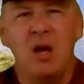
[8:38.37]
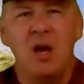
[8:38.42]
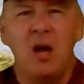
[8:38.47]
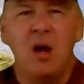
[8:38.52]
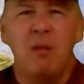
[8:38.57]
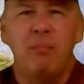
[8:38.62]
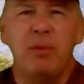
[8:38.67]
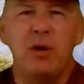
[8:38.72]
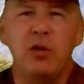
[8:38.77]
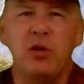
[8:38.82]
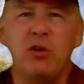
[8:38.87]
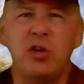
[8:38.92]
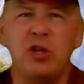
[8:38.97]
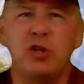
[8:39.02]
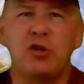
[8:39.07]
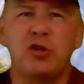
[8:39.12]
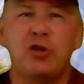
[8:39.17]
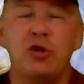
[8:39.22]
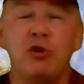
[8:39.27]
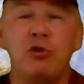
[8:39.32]
But you can
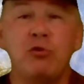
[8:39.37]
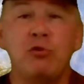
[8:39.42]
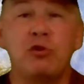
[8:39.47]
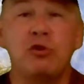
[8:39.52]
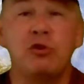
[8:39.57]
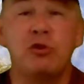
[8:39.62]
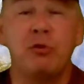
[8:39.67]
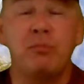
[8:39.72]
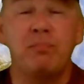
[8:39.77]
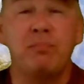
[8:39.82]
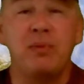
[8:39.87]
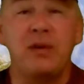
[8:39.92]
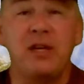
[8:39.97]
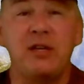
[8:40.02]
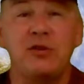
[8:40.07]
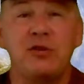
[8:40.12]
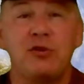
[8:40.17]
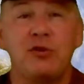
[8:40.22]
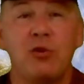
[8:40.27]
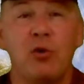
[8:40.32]
choose to be
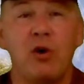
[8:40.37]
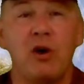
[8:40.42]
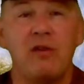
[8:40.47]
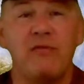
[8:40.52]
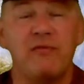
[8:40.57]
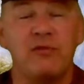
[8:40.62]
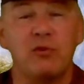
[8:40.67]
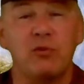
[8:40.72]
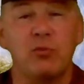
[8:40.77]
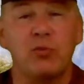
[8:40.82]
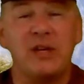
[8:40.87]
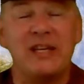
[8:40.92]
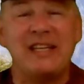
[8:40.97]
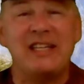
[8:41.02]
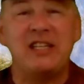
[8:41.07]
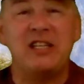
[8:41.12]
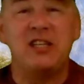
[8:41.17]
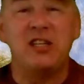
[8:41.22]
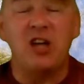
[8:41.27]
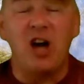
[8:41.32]
joyful
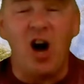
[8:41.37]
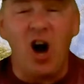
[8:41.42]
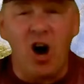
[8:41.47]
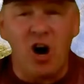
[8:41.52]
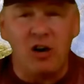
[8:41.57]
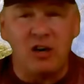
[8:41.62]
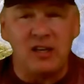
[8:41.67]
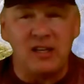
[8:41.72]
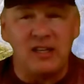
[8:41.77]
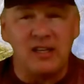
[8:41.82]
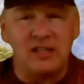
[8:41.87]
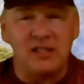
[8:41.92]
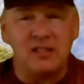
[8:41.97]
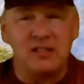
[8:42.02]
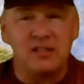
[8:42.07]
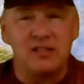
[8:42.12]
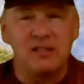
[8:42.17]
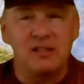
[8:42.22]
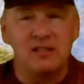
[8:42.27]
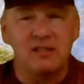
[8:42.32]

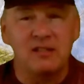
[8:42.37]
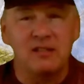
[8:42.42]
regardless